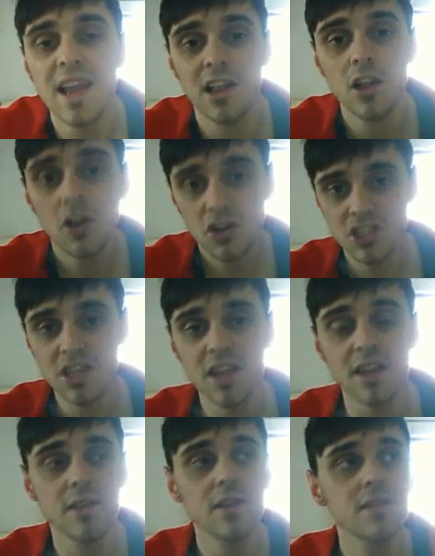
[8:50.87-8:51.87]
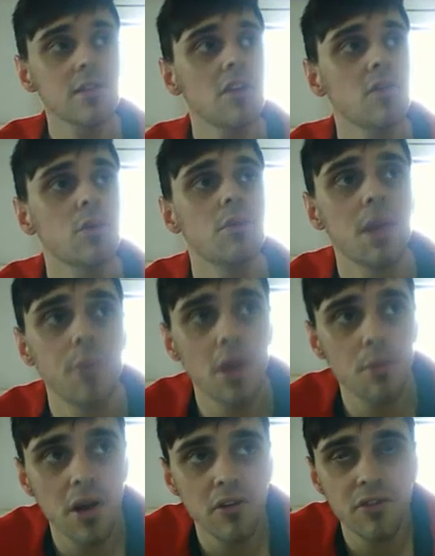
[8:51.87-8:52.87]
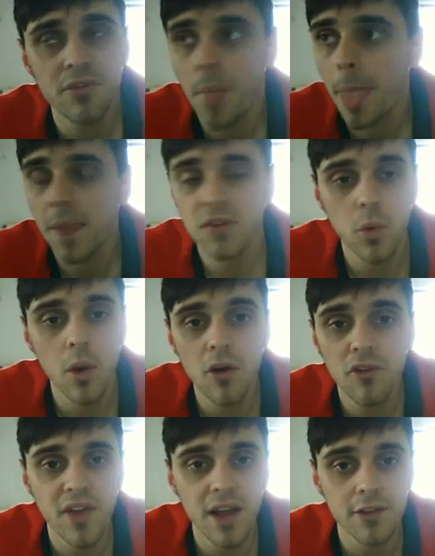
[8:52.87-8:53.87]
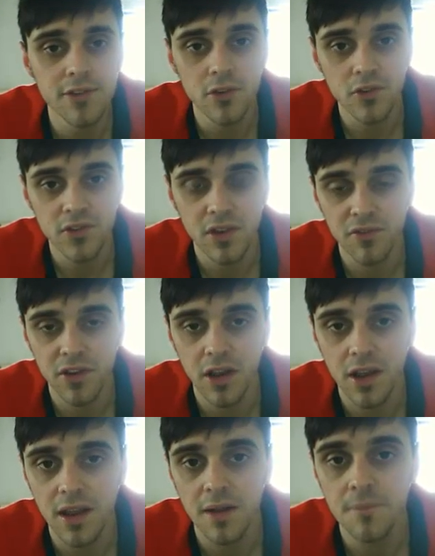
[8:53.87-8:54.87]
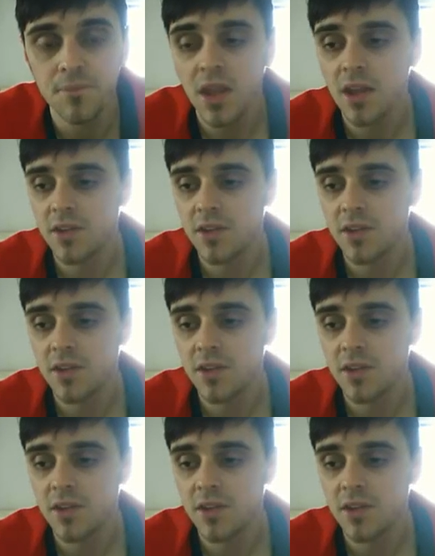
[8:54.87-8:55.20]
Last year, these guys were maybe above 12,000 or something like that.